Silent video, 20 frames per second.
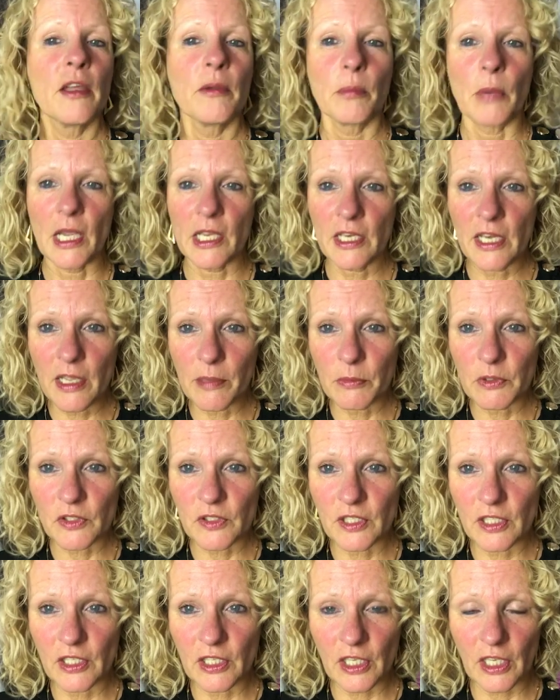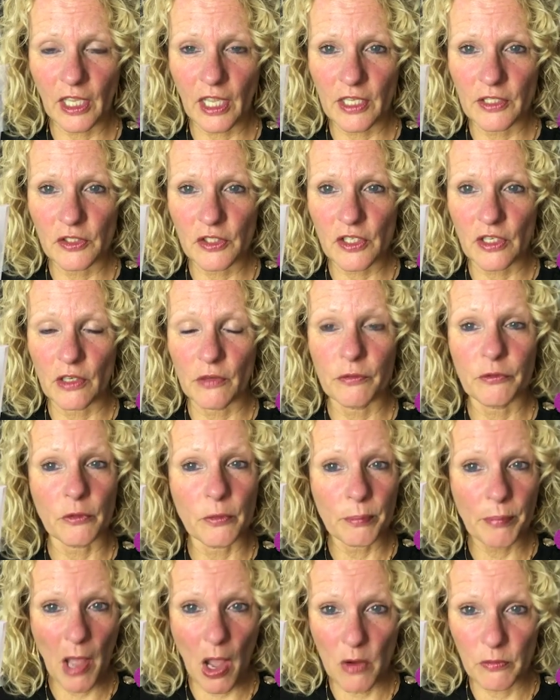My name is Tineke Rensen
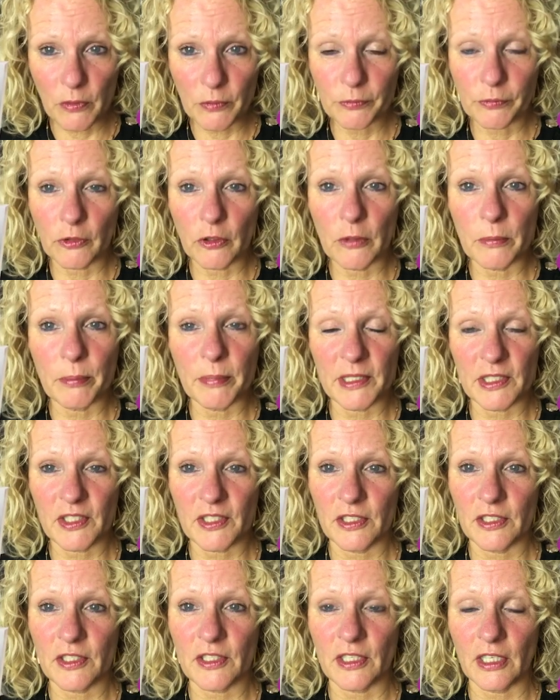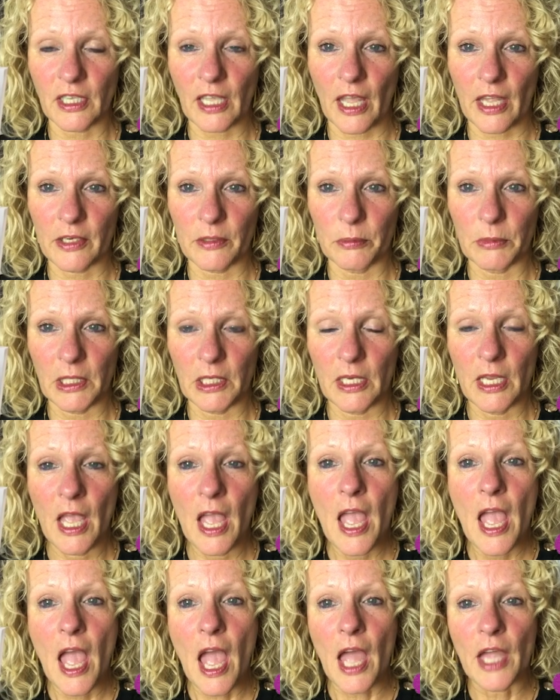from Powerful Business Academy,
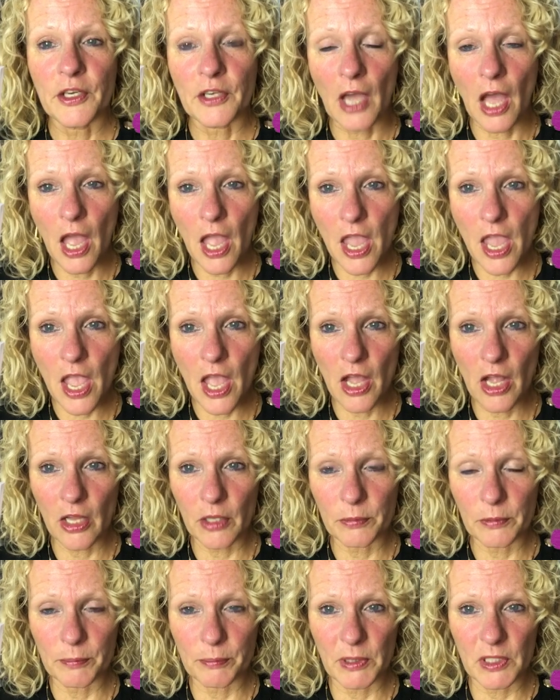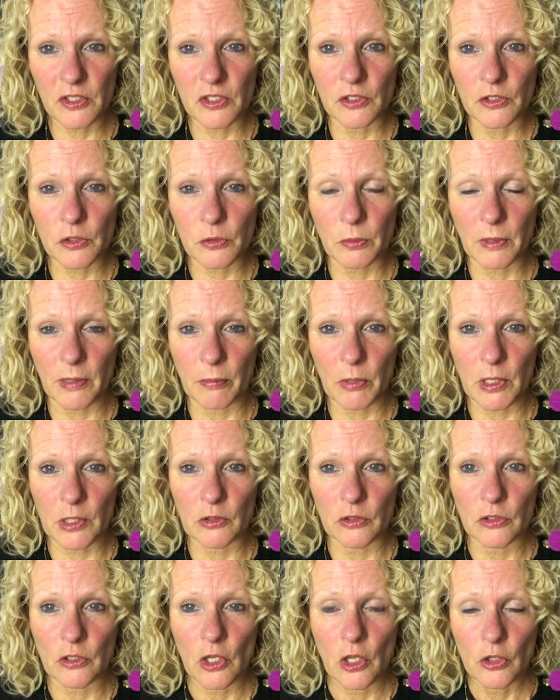and I help business
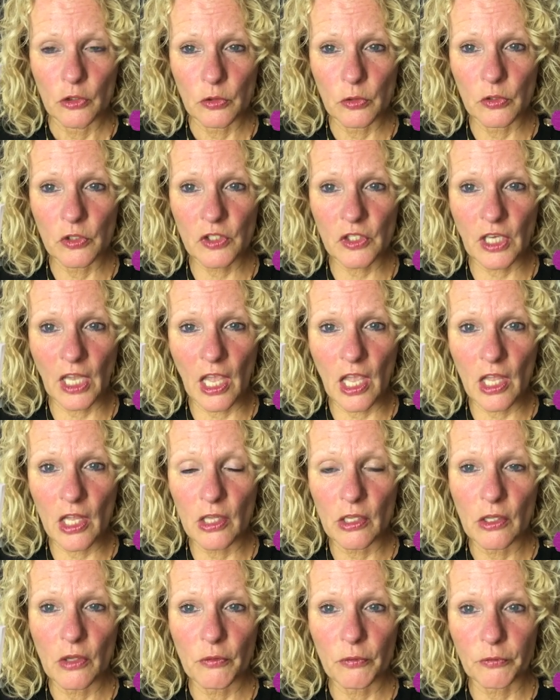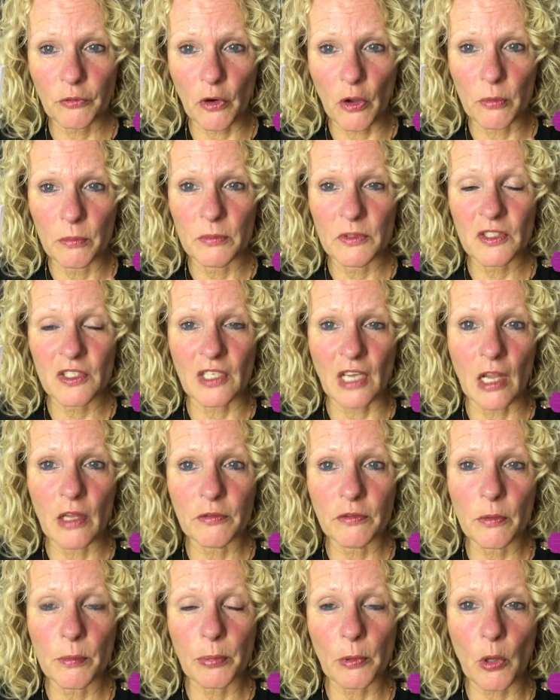women to scale from
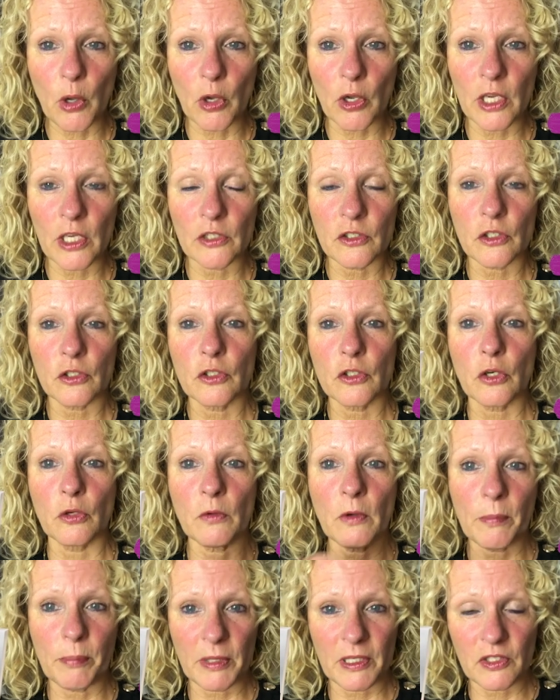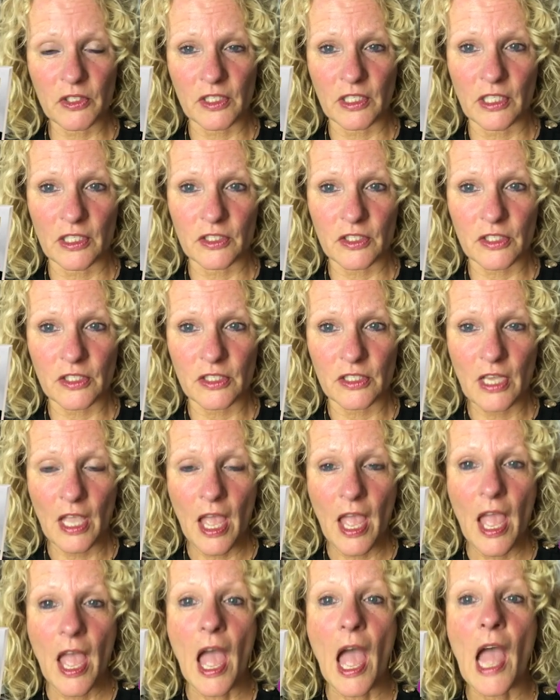self-employed to a business
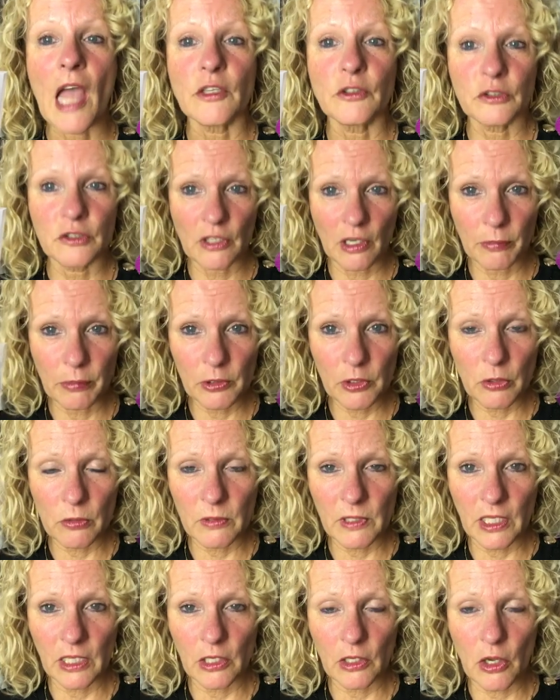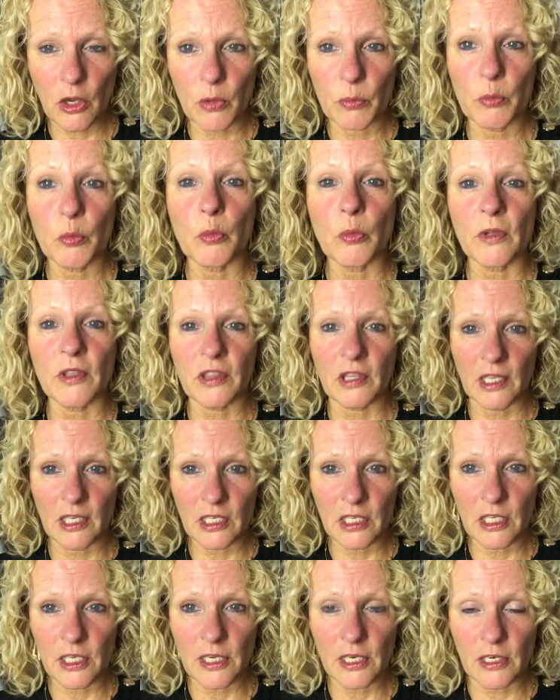and double your income within
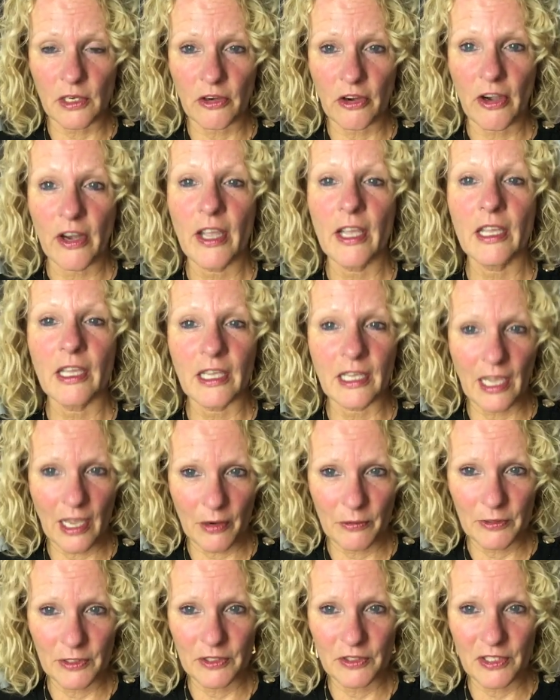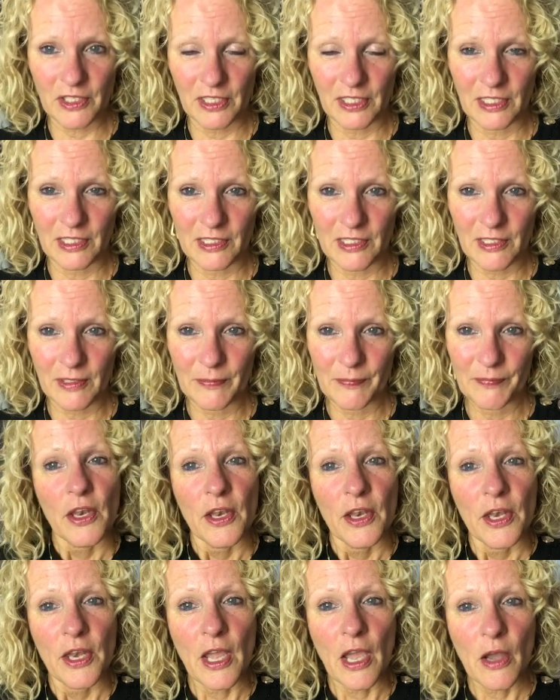a year, guaranteed.
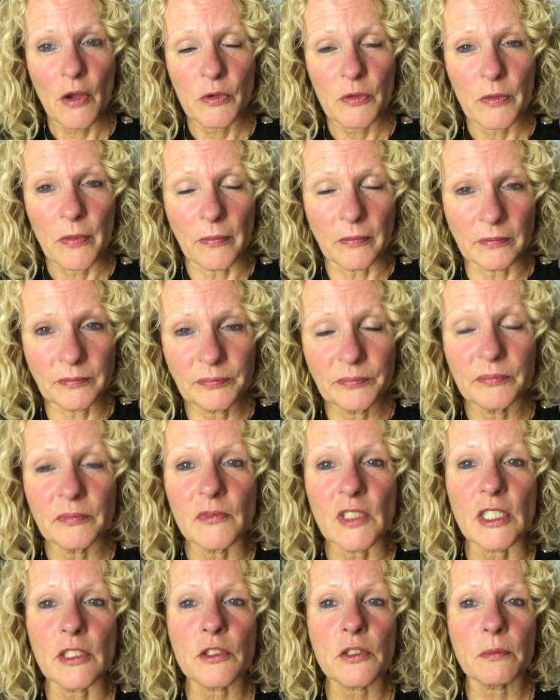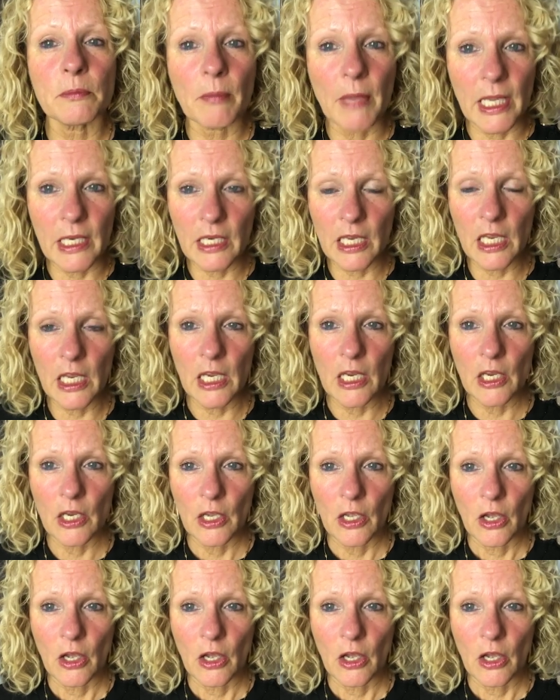Now, there's many